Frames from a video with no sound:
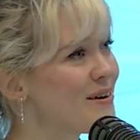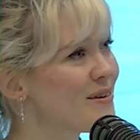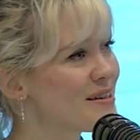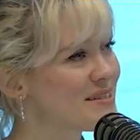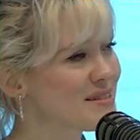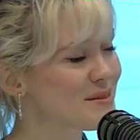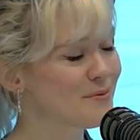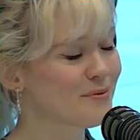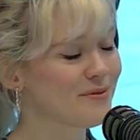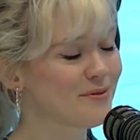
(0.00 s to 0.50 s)

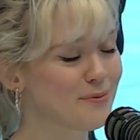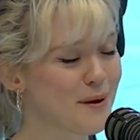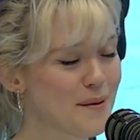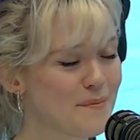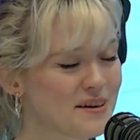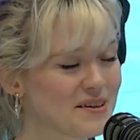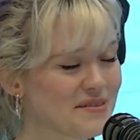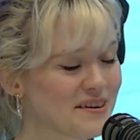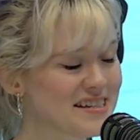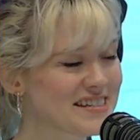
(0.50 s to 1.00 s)
was a
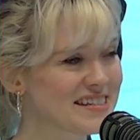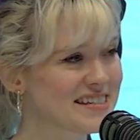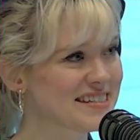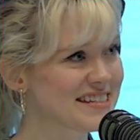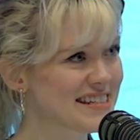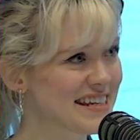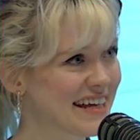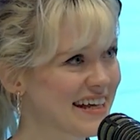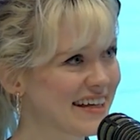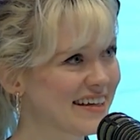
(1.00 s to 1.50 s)
Wembley
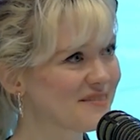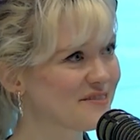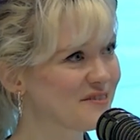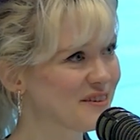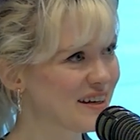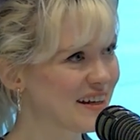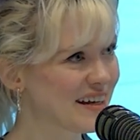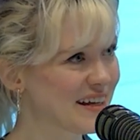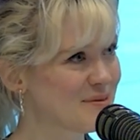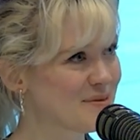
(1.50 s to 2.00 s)
residency for
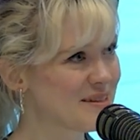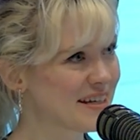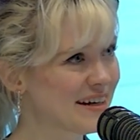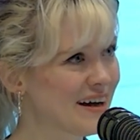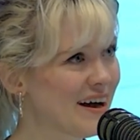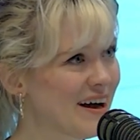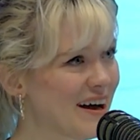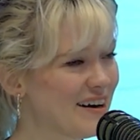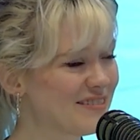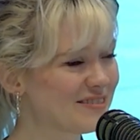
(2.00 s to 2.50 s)
like a week and
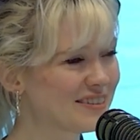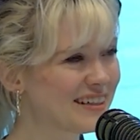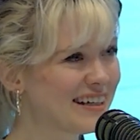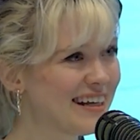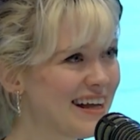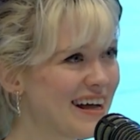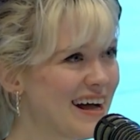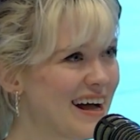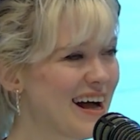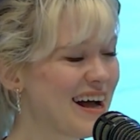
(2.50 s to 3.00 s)
a half,
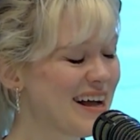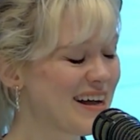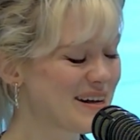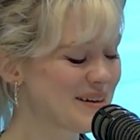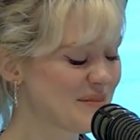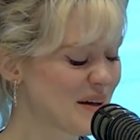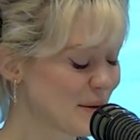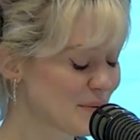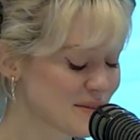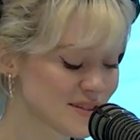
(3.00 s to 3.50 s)

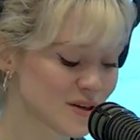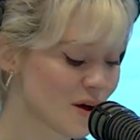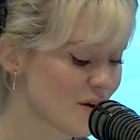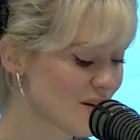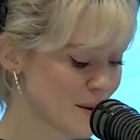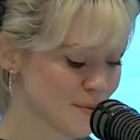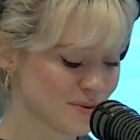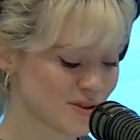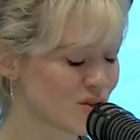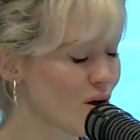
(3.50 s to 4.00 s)
um, and it was so
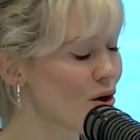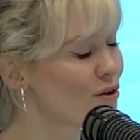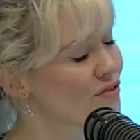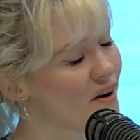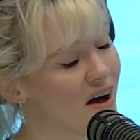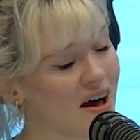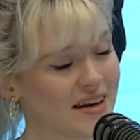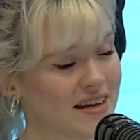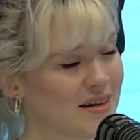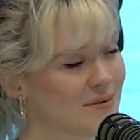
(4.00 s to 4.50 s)
yeah, it was so
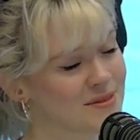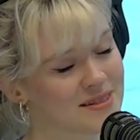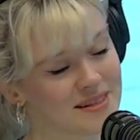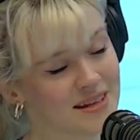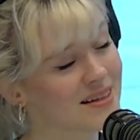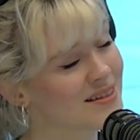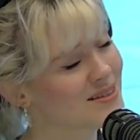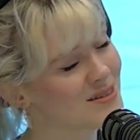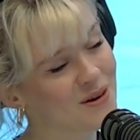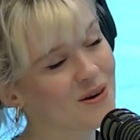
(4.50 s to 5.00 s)
fun. It was
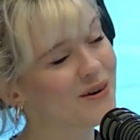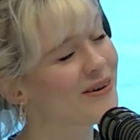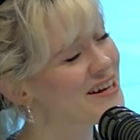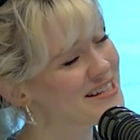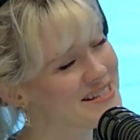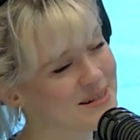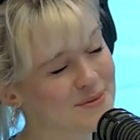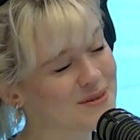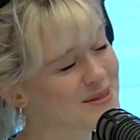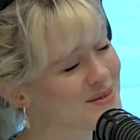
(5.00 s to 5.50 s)
like so
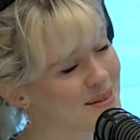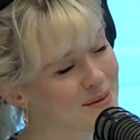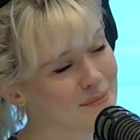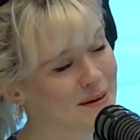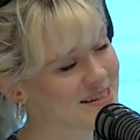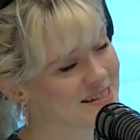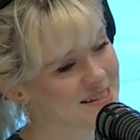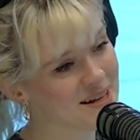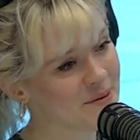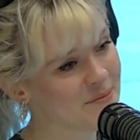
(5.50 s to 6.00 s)
crazy. It was the
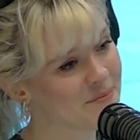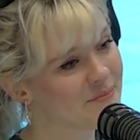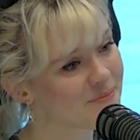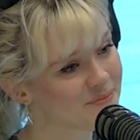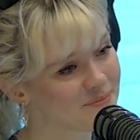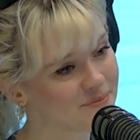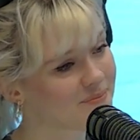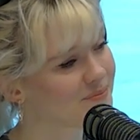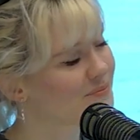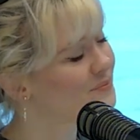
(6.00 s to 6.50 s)
best time. I
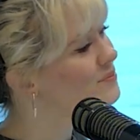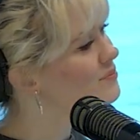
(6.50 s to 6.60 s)
mean, Eden